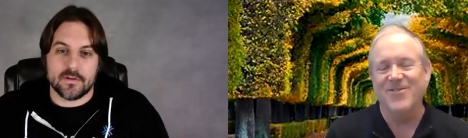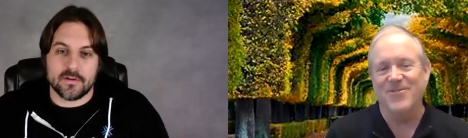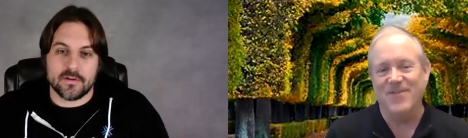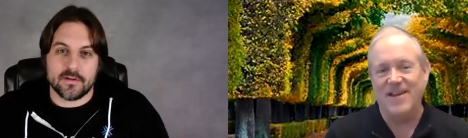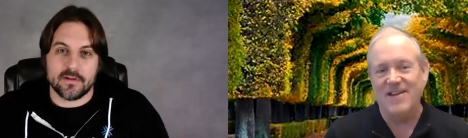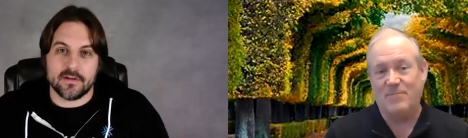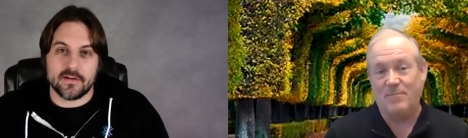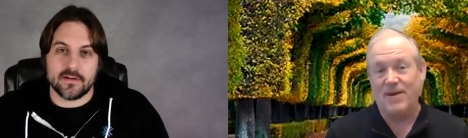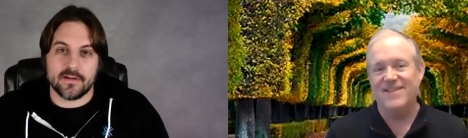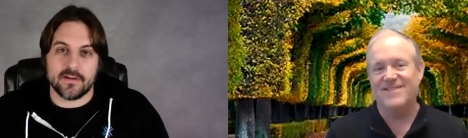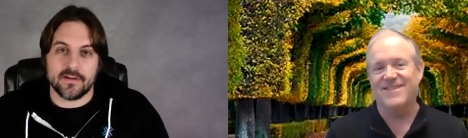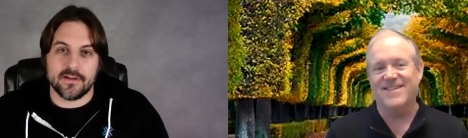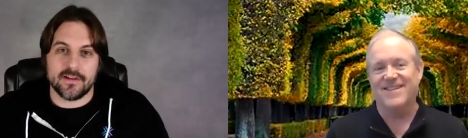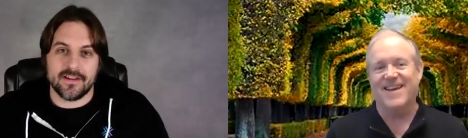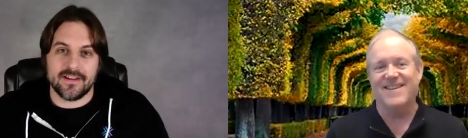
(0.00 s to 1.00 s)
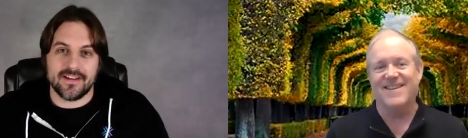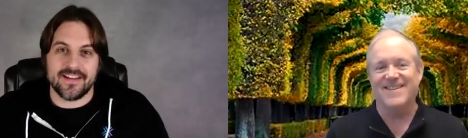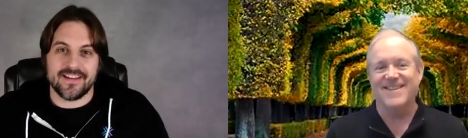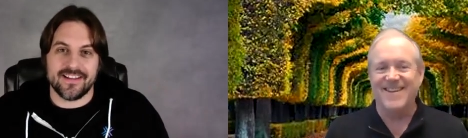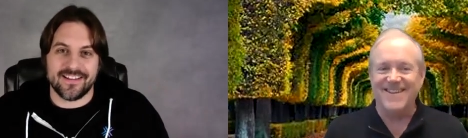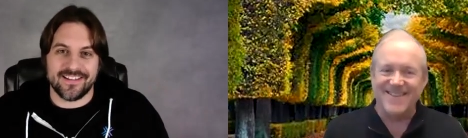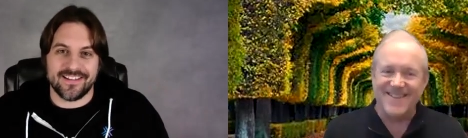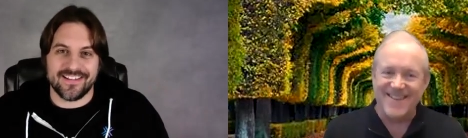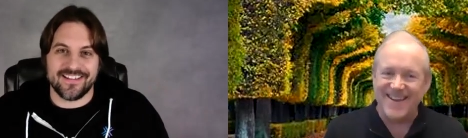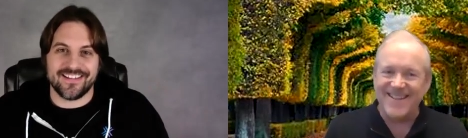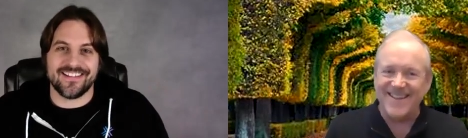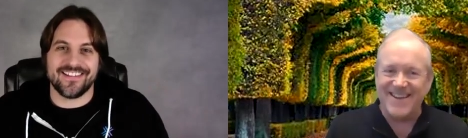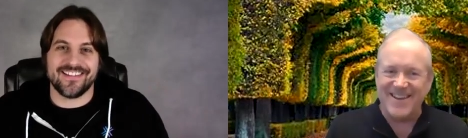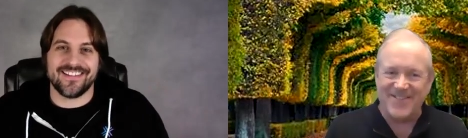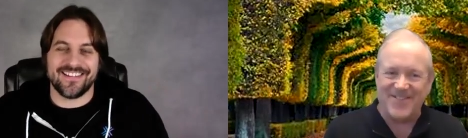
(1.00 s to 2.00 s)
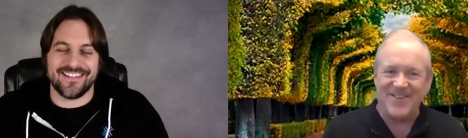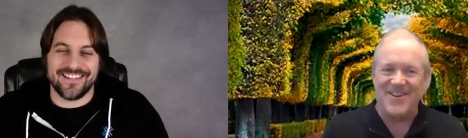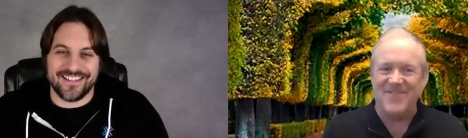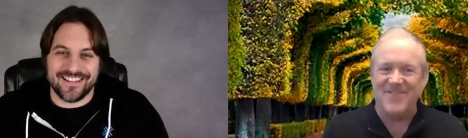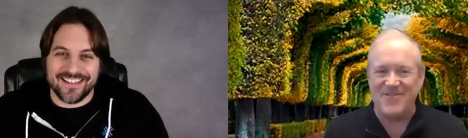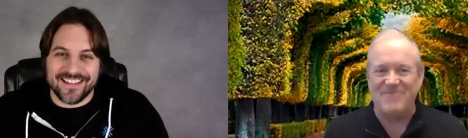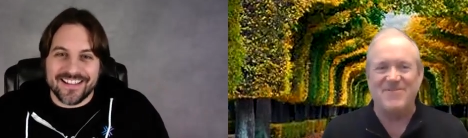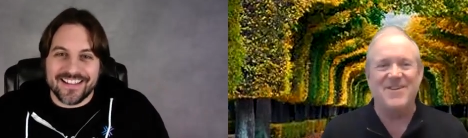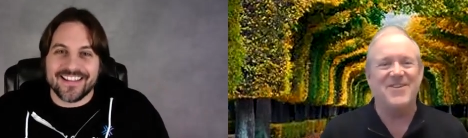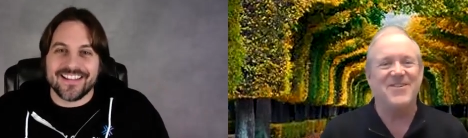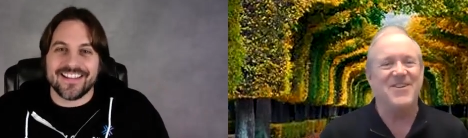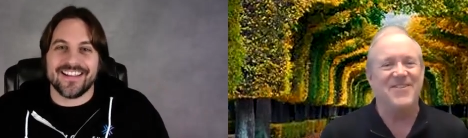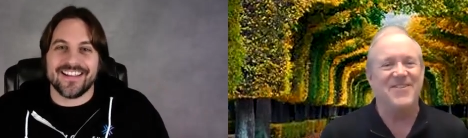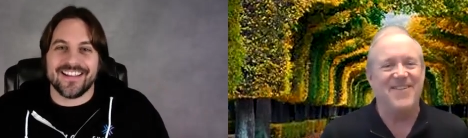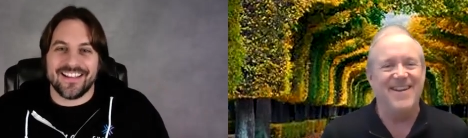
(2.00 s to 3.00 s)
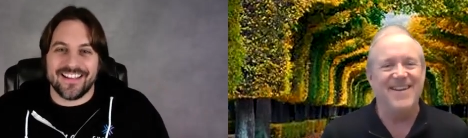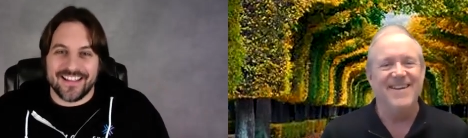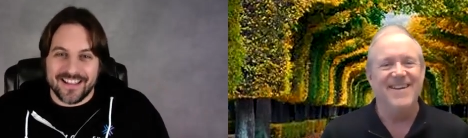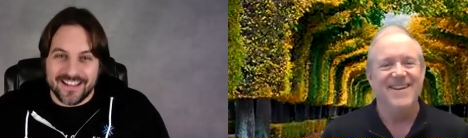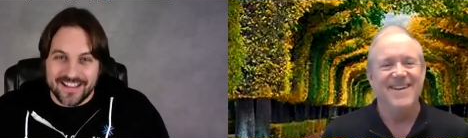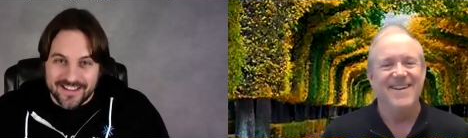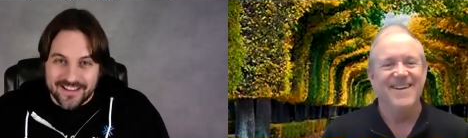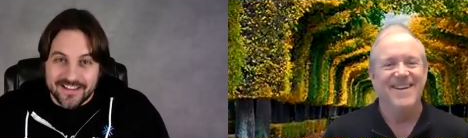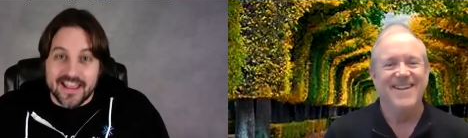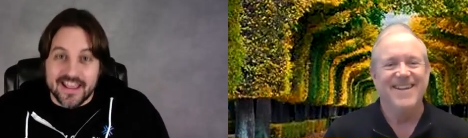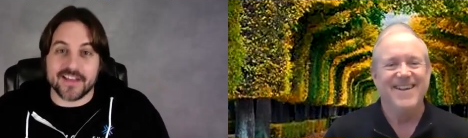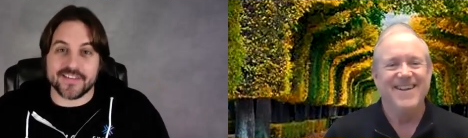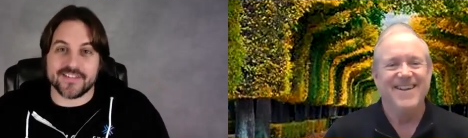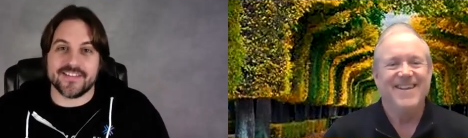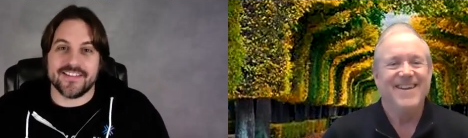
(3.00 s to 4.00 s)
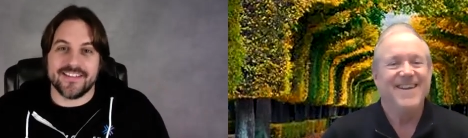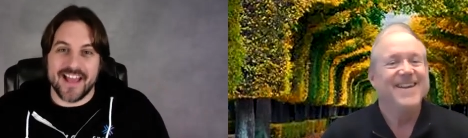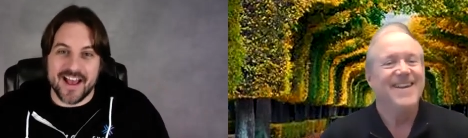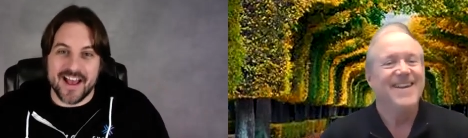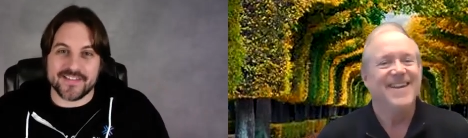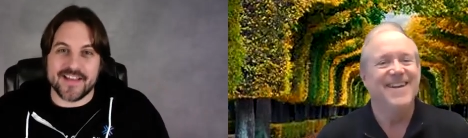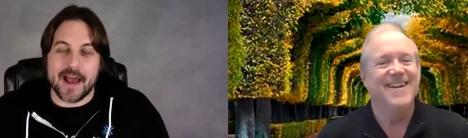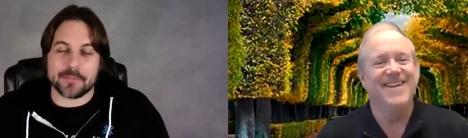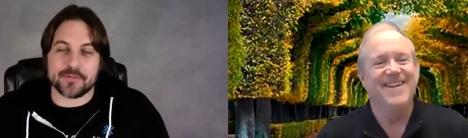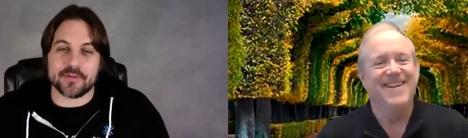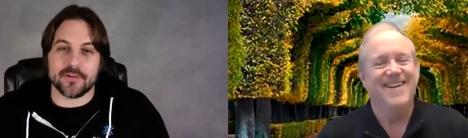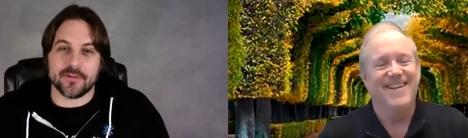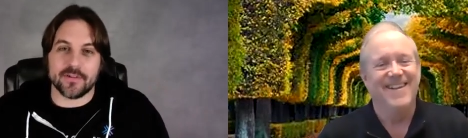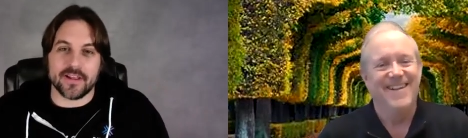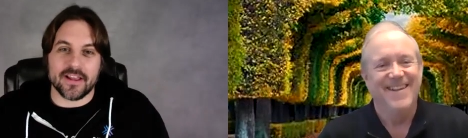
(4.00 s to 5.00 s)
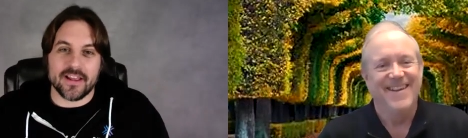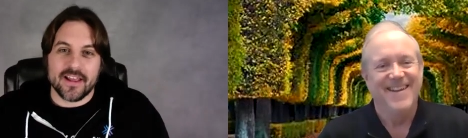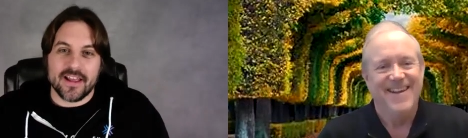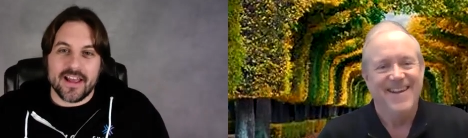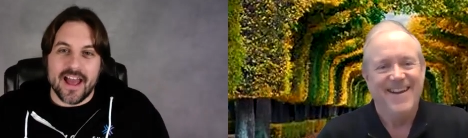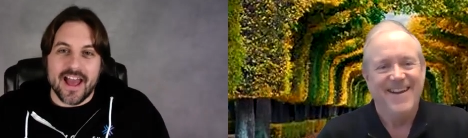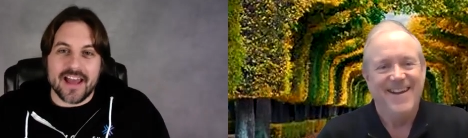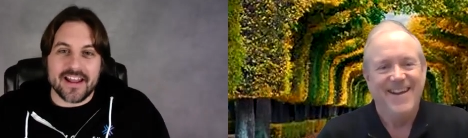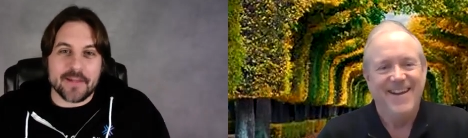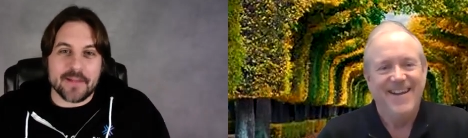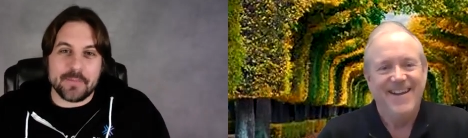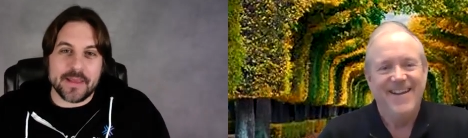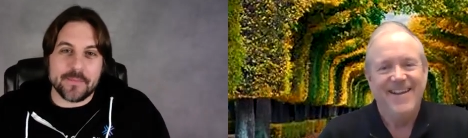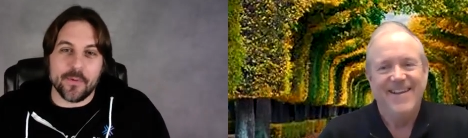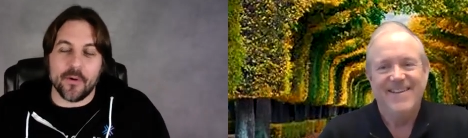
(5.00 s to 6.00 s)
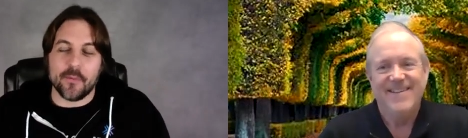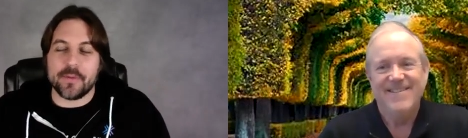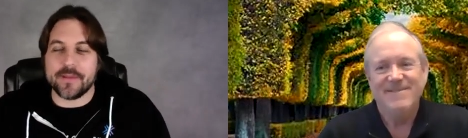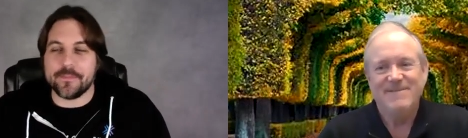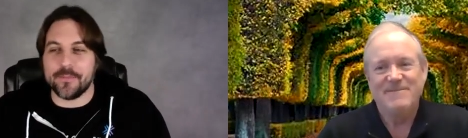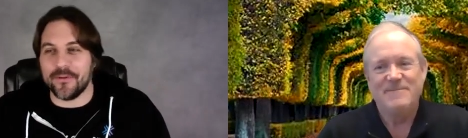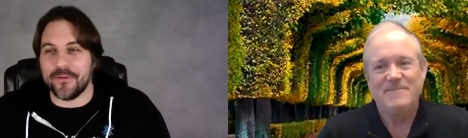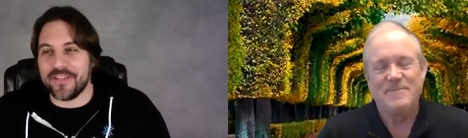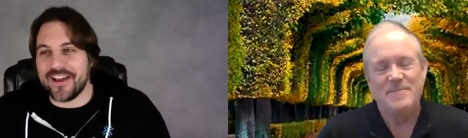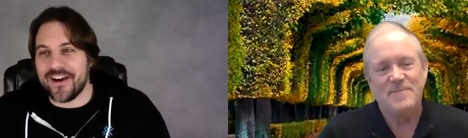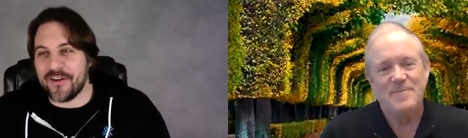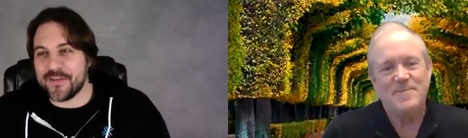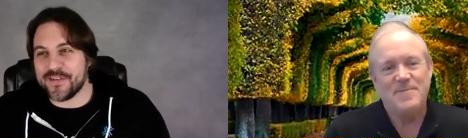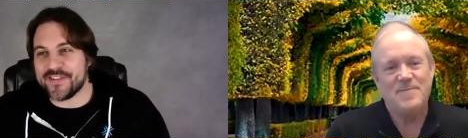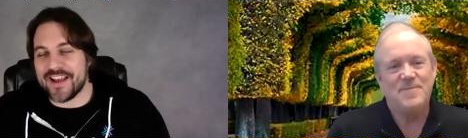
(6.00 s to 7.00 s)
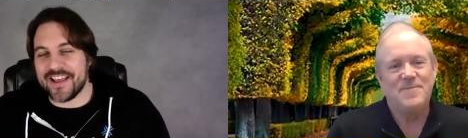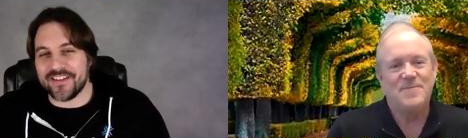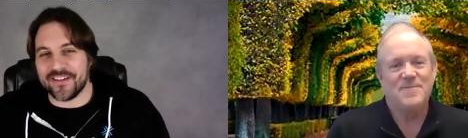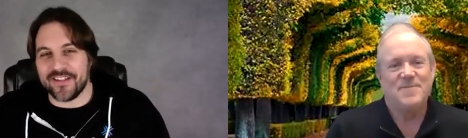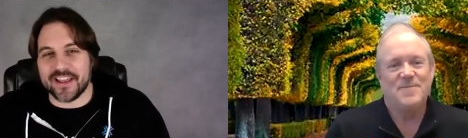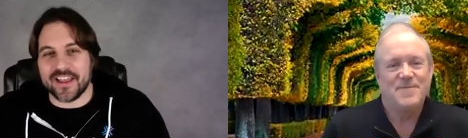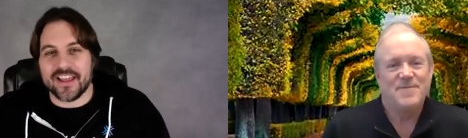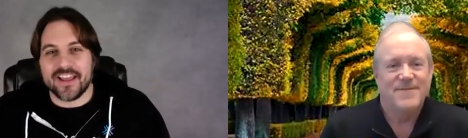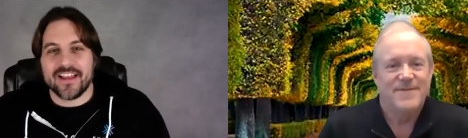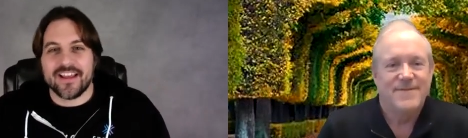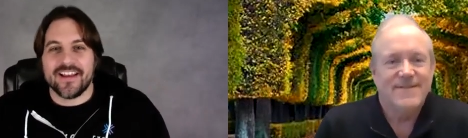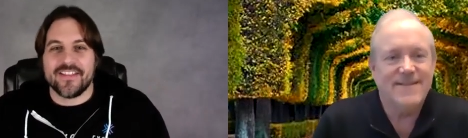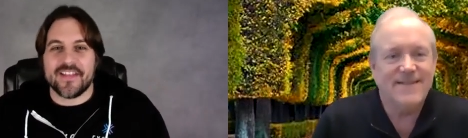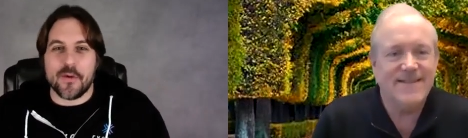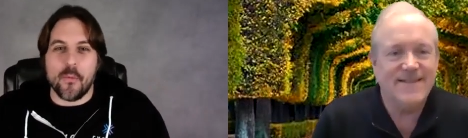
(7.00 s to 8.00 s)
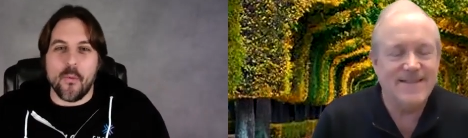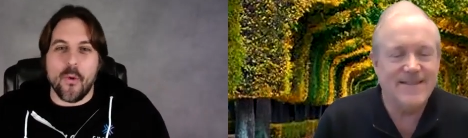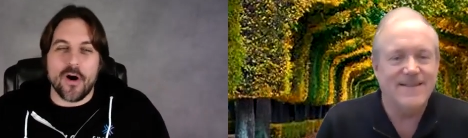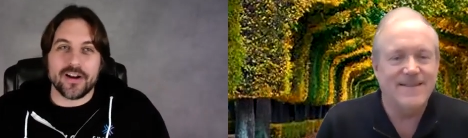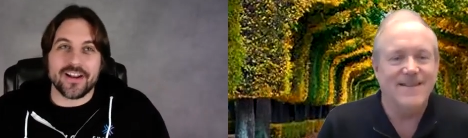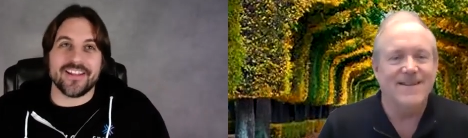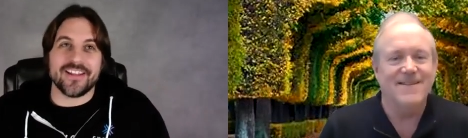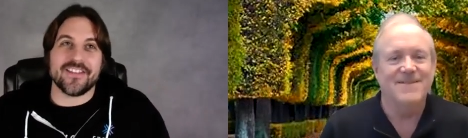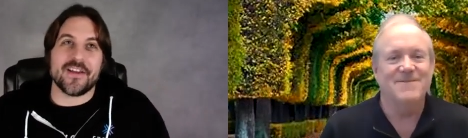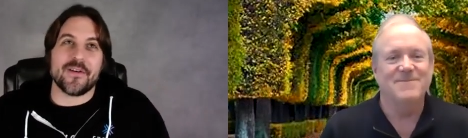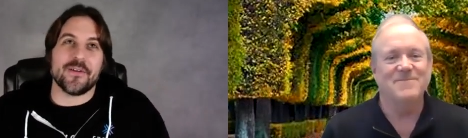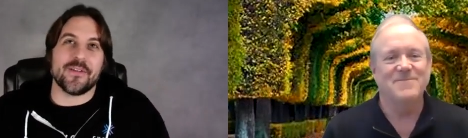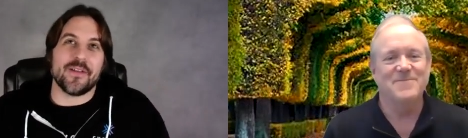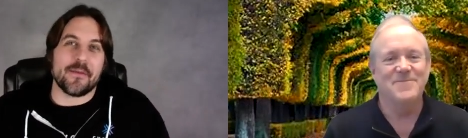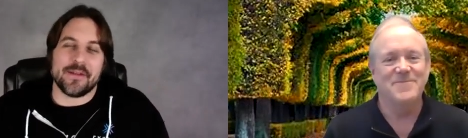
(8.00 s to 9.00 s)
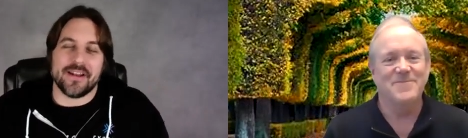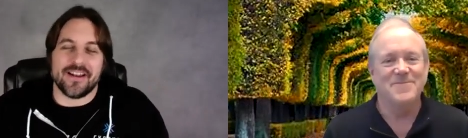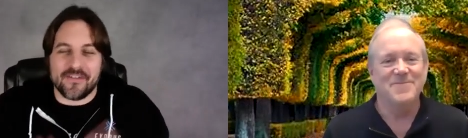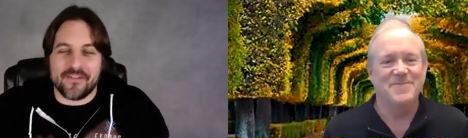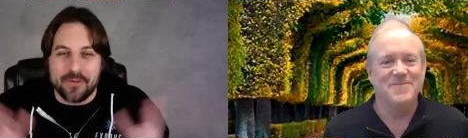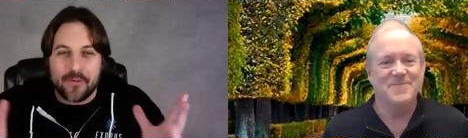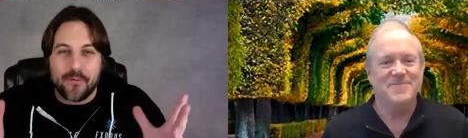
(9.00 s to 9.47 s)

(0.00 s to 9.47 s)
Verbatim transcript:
Speaker 1: or each paycheck, they actually get a slightly different number of Bitcoin, right?
Speaker 2: Yes, yes, absolutely. And, and people, people, they always say they're like, they want it. They, I mean, and everybody